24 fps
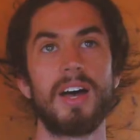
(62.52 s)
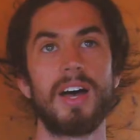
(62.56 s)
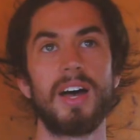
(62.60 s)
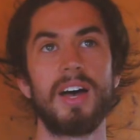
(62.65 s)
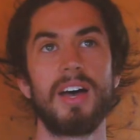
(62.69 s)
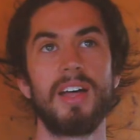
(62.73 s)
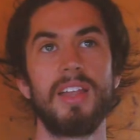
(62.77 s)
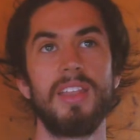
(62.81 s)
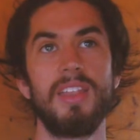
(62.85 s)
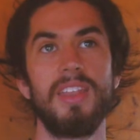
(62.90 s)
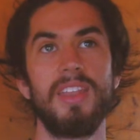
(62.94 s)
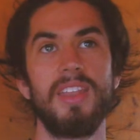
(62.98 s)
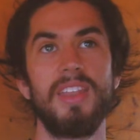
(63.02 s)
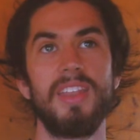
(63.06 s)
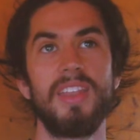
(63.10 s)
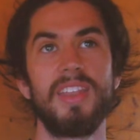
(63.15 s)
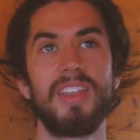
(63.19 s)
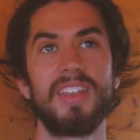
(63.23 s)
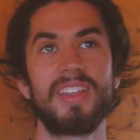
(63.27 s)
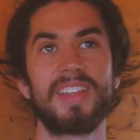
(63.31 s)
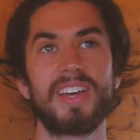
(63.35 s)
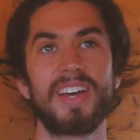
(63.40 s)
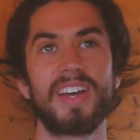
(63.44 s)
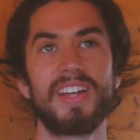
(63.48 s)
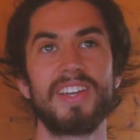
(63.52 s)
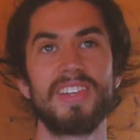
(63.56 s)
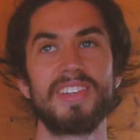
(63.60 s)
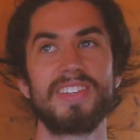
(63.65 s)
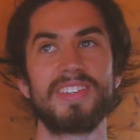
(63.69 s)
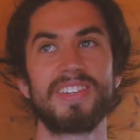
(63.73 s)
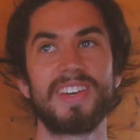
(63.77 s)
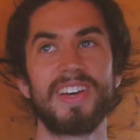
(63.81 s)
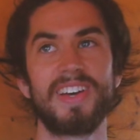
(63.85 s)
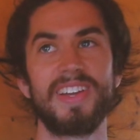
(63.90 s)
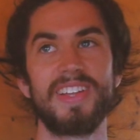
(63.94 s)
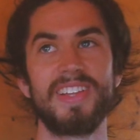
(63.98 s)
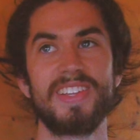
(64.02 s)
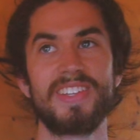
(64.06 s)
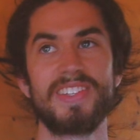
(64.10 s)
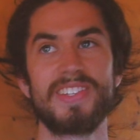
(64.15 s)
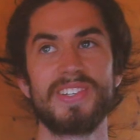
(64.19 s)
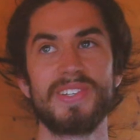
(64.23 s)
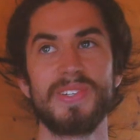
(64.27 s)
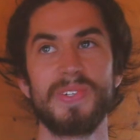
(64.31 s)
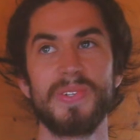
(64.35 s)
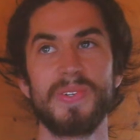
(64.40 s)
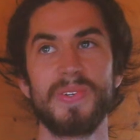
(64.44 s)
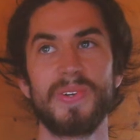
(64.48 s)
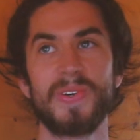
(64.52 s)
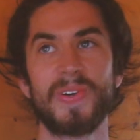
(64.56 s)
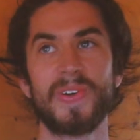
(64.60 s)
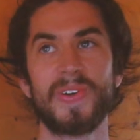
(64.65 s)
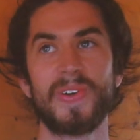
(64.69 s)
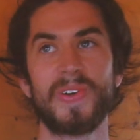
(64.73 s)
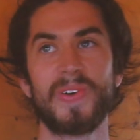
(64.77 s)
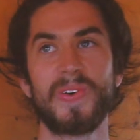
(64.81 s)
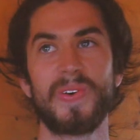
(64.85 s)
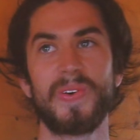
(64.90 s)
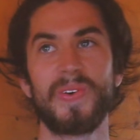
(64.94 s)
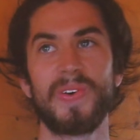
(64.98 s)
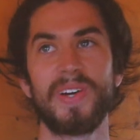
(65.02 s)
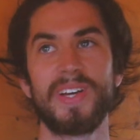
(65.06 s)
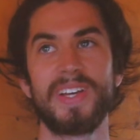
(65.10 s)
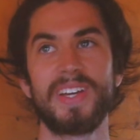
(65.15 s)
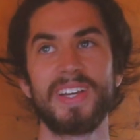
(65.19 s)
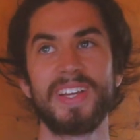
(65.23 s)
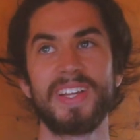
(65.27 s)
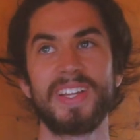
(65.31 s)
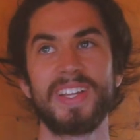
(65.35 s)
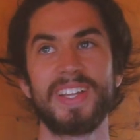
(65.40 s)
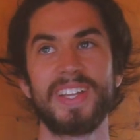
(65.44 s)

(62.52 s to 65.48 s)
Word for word: and I decided to quit.